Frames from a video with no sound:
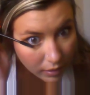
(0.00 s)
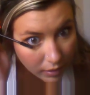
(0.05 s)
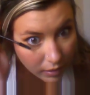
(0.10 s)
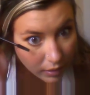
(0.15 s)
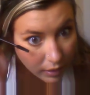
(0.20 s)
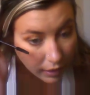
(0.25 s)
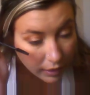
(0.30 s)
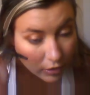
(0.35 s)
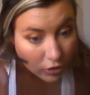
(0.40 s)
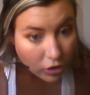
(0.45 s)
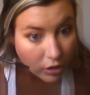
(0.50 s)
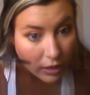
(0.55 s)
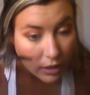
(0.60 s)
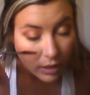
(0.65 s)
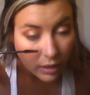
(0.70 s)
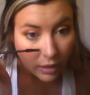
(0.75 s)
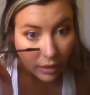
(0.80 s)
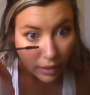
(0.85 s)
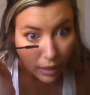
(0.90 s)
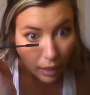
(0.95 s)
actually,
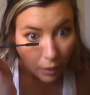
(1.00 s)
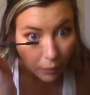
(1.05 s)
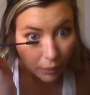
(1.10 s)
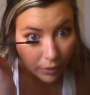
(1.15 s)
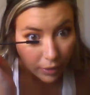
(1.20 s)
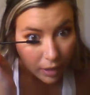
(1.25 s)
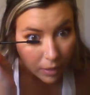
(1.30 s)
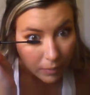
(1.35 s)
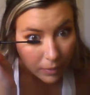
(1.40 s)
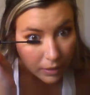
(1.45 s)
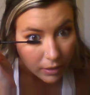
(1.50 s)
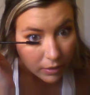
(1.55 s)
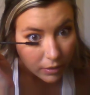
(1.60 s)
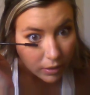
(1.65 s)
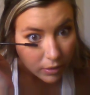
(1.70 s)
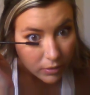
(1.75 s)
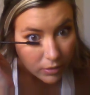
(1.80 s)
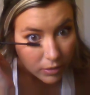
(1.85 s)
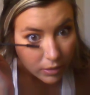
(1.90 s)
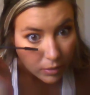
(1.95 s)
like, I wonder how many of
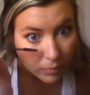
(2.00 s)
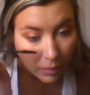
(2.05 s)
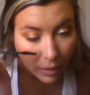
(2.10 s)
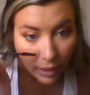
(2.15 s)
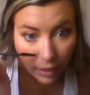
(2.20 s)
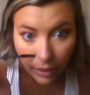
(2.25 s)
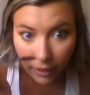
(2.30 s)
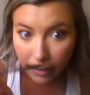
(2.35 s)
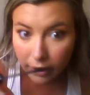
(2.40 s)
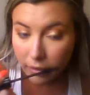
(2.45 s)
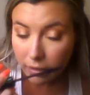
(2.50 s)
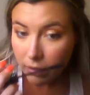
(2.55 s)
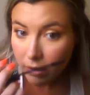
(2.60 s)
those you could buy